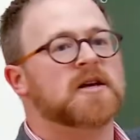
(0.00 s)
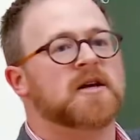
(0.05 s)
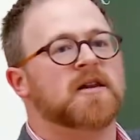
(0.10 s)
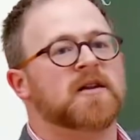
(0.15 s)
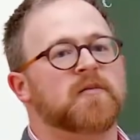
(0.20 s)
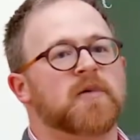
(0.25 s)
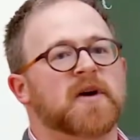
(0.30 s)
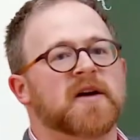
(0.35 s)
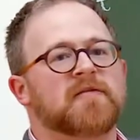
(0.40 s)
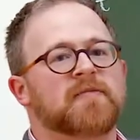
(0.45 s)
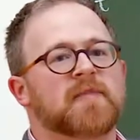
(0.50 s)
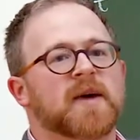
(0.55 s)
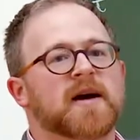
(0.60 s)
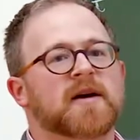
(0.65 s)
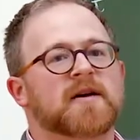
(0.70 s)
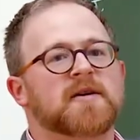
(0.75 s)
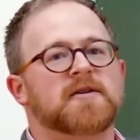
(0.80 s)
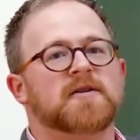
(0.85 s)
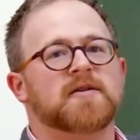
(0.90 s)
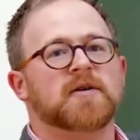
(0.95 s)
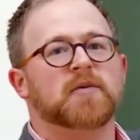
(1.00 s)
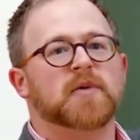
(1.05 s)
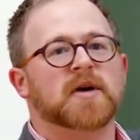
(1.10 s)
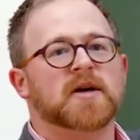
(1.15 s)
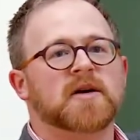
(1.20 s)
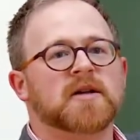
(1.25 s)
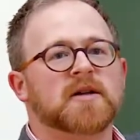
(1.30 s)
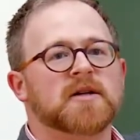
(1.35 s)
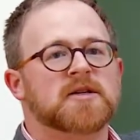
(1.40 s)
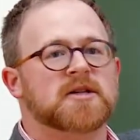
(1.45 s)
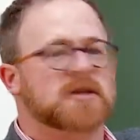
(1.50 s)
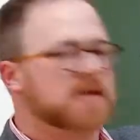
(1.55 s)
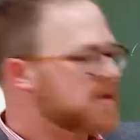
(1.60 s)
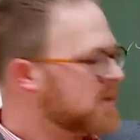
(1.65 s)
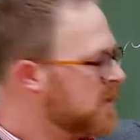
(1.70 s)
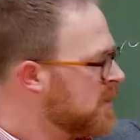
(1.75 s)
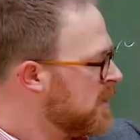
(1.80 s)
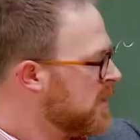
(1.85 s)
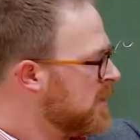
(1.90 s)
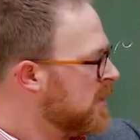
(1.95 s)
in the wave packet during one collision.
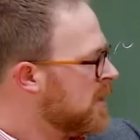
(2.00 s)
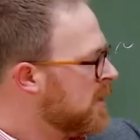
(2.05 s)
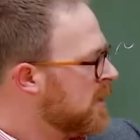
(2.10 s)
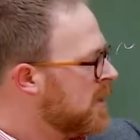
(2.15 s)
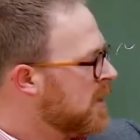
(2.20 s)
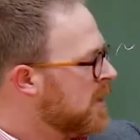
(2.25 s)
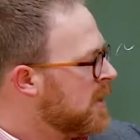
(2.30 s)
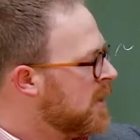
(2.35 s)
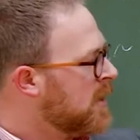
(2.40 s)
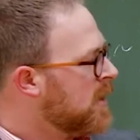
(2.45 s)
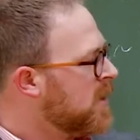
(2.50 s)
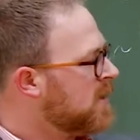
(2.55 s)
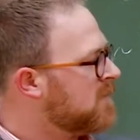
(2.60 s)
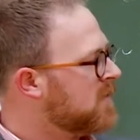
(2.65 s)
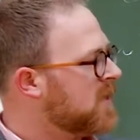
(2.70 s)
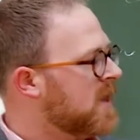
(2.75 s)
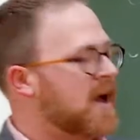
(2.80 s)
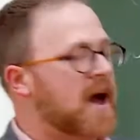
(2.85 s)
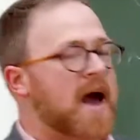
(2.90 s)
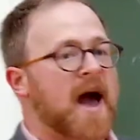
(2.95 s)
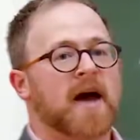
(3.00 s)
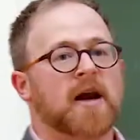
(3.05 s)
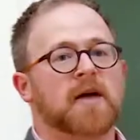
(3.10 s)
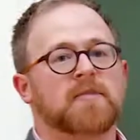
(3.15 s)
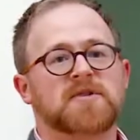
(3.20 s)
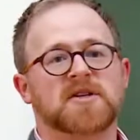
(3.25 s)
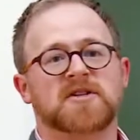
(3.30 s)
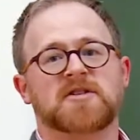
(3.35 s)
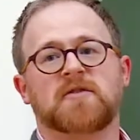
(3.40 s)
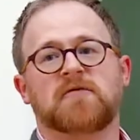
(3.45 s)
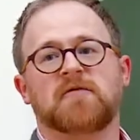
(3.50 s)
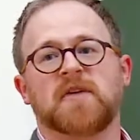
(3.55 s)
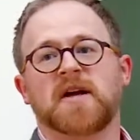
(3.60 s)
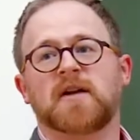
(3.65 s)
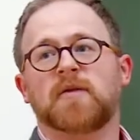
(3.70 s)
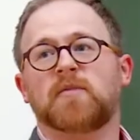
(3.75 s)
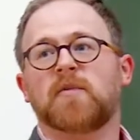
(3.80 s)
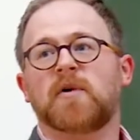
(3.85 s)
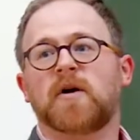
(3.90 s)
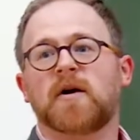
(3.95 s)
If they add up just a
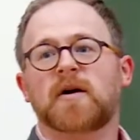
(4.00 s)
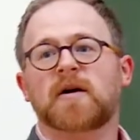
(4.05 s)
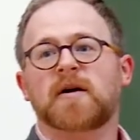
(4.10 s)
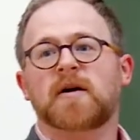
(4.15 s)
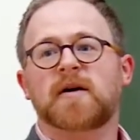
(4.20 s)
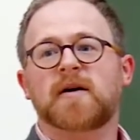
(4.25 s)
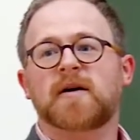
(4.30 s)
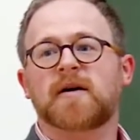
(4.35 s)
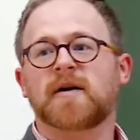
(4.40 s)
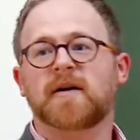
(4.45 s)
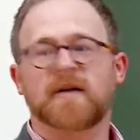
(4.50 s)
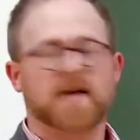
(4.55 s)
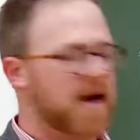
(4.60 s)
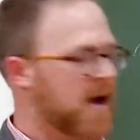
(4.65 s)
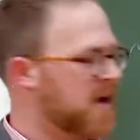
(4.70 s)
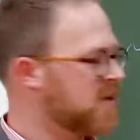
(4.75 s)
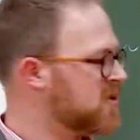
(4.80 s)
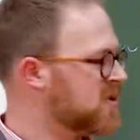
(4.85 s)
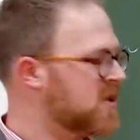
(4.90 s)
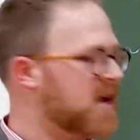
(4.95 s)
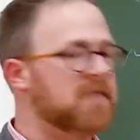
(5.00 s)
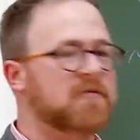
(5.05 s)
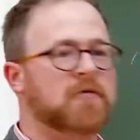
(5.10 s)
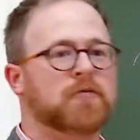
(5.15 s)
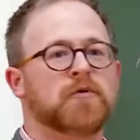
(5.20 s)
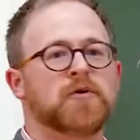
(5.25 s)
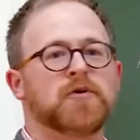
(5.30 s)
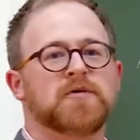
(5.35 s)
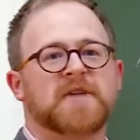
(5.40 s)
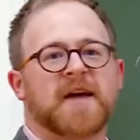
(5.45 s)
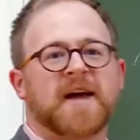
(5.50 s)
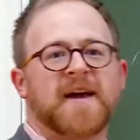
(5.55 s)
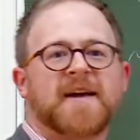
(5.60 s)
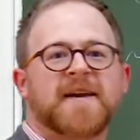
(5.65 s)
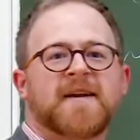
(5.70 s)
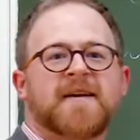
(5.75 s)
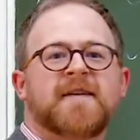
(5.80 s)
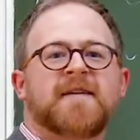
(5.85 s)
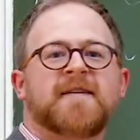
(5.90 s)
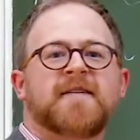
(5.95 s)
random walk, I just have a root
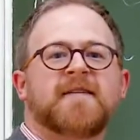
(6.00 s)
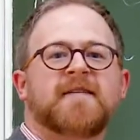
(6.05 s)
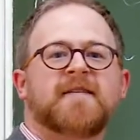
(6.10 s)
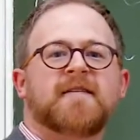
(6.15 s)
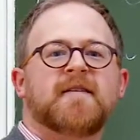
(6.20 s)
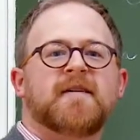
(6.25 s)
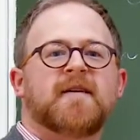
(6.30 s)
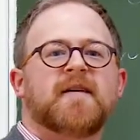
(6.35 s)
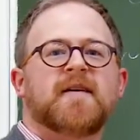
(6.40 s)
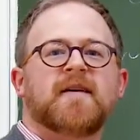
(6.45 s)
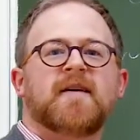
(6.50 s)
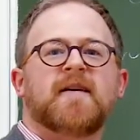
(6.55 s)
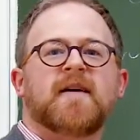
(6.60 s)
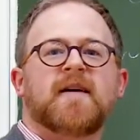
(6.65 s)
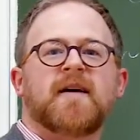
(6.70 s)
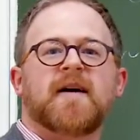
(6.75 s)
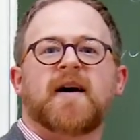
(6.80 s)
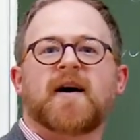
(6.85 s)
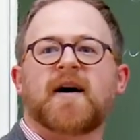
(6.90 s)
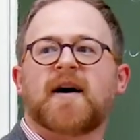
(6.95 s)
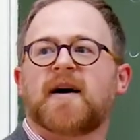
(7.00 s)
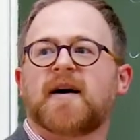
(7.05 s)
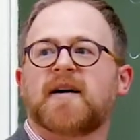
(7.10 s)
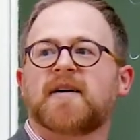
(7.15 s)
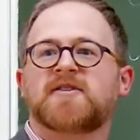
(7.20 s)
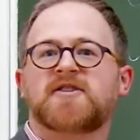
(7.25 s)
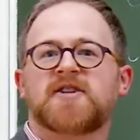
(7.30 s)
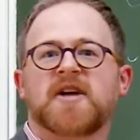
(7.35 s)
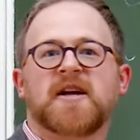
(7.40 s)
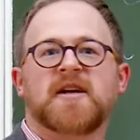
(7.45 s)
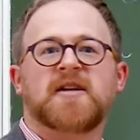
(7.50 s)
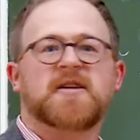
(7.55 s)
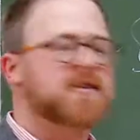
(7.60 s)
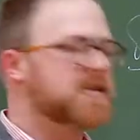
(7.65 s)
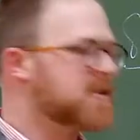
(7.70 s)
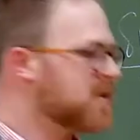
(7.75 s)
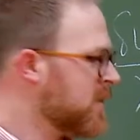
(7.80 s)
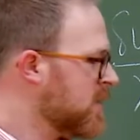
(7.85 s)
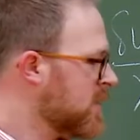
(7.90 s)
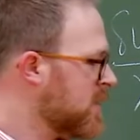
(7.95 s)
n
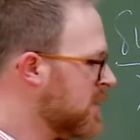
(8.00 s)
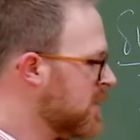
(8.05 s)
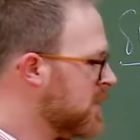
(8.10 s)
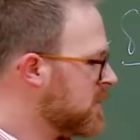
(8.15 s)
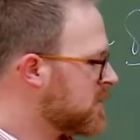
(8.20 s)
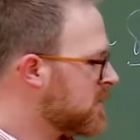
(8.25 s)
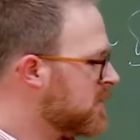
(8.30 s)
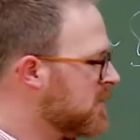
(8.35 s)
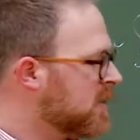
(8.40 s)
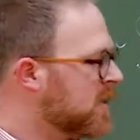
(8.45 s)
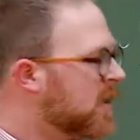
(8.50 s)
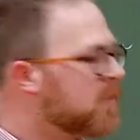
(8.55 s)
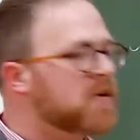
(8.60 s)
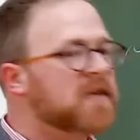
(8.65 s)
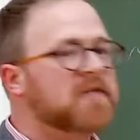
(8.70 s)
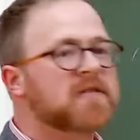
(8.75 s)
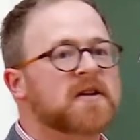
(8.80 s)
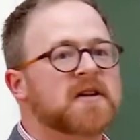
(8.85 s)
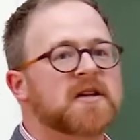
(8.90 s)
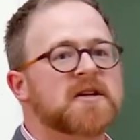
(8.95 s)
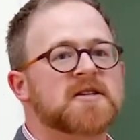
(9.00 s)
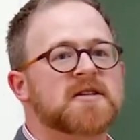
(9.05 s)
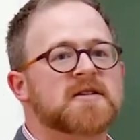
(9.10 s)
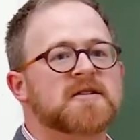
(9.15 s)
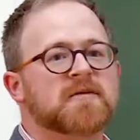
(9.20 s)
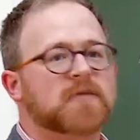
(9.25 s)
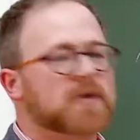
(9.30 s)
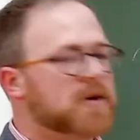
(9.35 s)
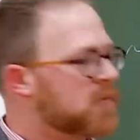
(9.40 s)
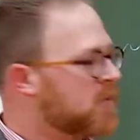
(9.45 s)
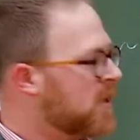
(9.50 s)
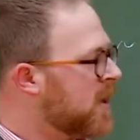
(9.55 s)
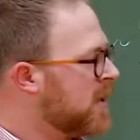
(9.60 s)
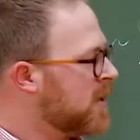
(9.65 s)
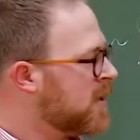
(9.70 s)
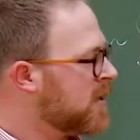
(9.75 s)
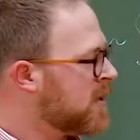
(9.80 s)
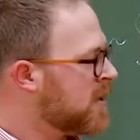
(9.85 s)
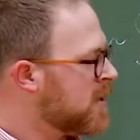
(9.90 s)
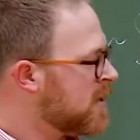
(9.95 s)
change. So the number of collisions
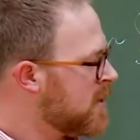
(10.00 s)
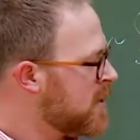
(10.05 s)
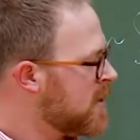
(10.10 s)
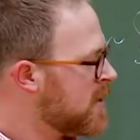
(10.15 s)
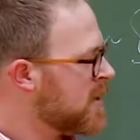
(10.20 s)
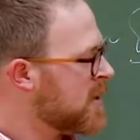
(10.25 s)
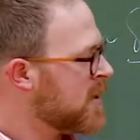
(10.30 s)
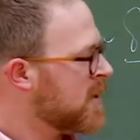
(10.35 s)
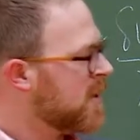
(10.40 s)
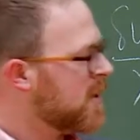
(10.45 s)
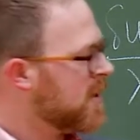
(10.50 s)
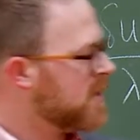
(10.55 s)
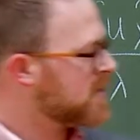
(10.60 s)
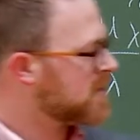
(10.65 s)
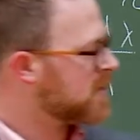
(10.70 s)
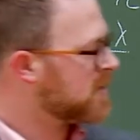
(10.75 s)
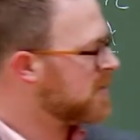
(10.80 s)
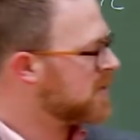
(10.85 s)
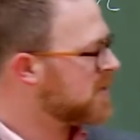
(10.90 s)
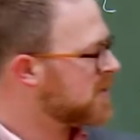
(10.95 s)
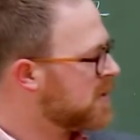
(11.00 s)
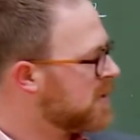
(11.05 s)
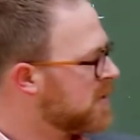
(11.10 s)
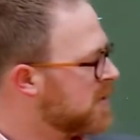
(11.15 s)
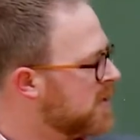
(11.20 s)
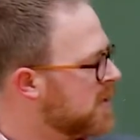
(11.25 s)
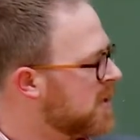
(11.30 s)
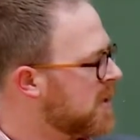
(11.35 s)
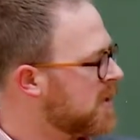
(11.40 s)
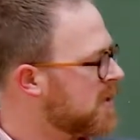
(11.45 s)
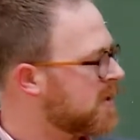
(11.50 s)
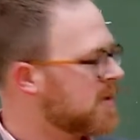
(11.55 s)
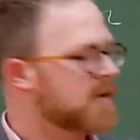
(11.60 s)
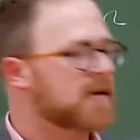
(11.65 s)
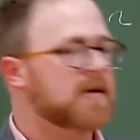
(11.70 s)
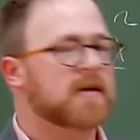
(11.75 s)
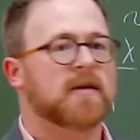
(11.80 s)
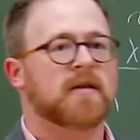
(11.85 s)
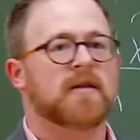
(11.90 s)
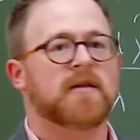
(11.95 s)
required is going to go like
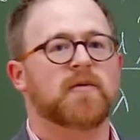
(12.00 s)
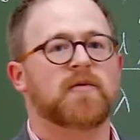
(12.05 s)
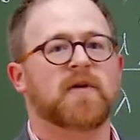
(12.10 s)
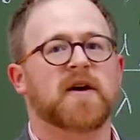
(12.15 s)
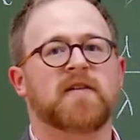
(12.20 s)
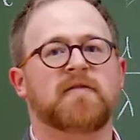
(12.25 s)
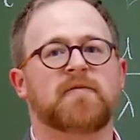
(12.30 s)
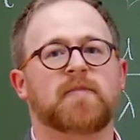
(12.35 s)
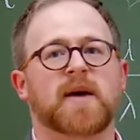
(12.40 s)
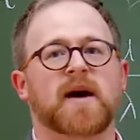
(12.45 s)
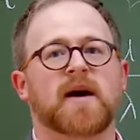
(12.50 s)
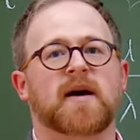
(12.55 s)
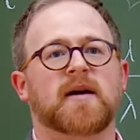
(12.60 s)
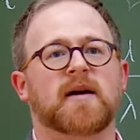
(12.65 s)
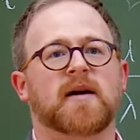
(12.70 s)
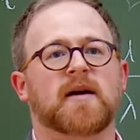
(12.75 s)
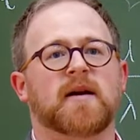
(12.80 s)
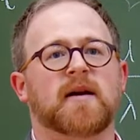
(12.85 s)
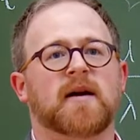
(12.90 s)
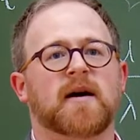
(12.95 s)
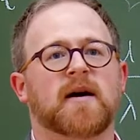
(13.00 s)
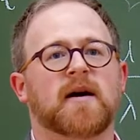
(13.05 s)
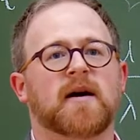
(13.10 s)
the wave packet